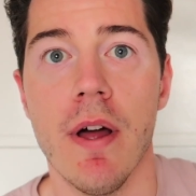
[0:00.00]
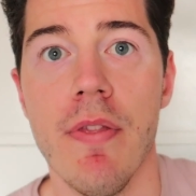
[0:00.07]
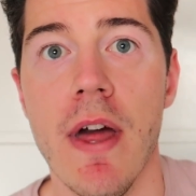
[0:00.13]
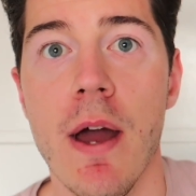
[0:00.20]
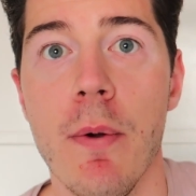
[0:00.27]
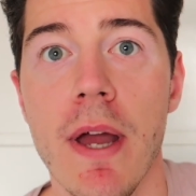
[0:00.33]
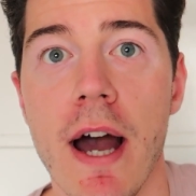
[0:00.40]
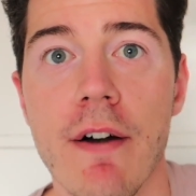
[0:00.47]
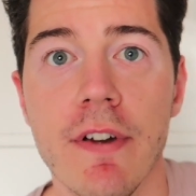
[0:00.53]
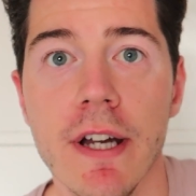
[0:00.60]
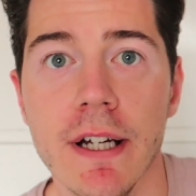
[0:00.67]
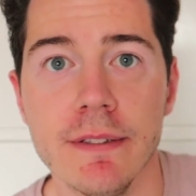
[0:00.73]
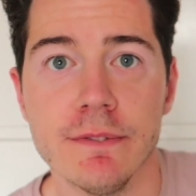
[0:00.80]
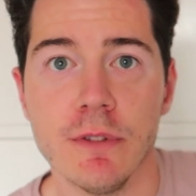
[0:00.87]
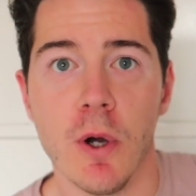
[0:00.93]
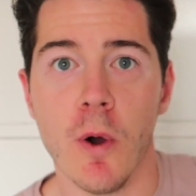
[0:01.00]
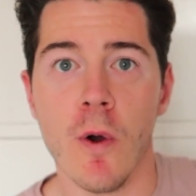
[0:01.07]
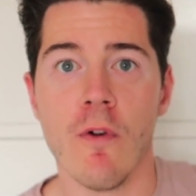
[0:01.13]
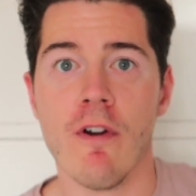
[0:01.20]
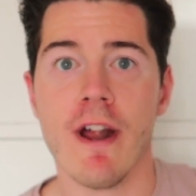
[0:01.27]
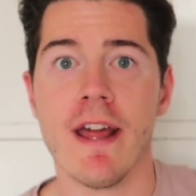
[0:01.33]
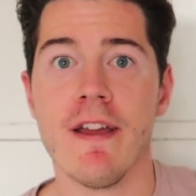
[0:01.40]
And there we have it. All
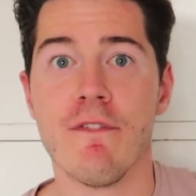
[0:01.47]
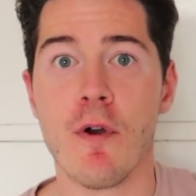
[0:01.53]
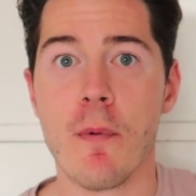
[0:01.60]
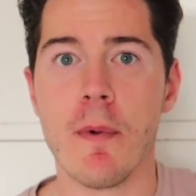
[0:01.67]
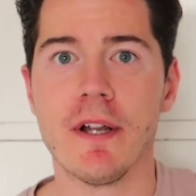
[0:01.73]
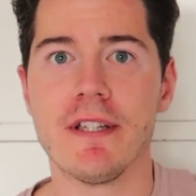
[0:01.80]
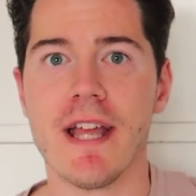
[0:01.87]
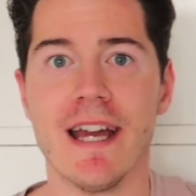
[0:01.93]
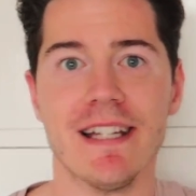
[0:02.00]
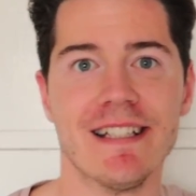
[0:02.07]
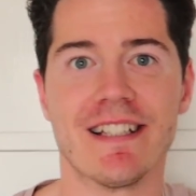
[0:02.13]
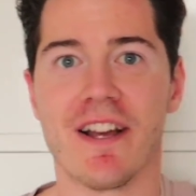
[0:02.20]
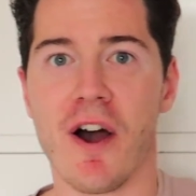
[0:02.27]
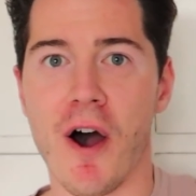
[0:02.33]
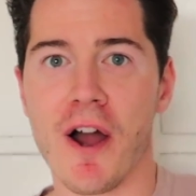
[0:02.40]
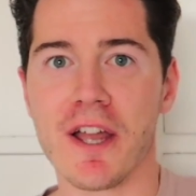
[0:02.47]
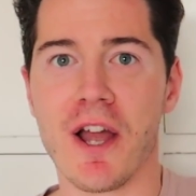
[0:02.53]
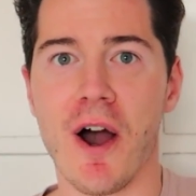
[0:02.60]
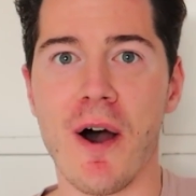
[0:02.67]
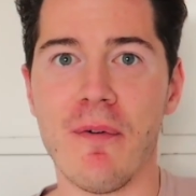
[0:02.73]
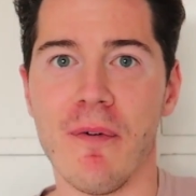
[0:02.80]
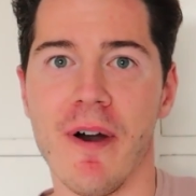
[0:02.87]
ready for my date. I
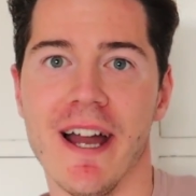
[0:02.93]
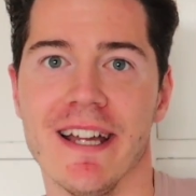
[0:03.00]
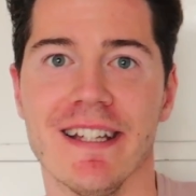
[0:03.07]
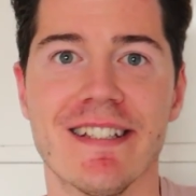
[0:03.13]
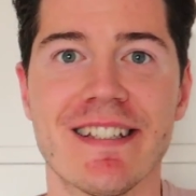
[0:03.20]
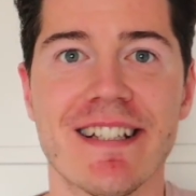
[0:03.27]
can't wait.